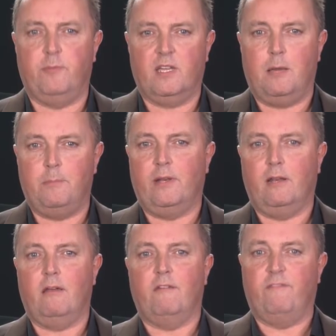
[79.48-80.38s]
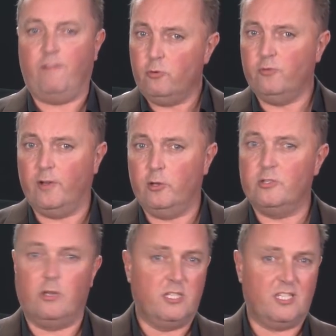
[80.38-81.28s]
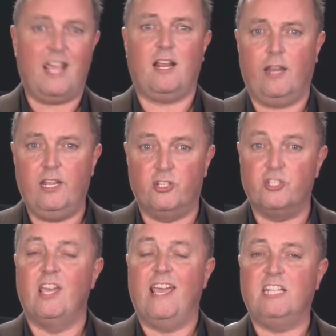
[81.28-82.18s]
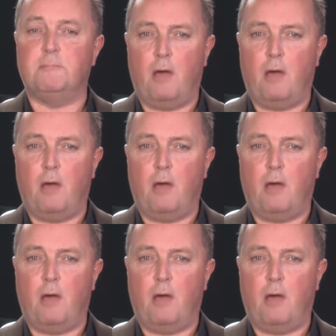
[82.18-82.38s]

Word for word: from a company like Volvo, tech leaders, its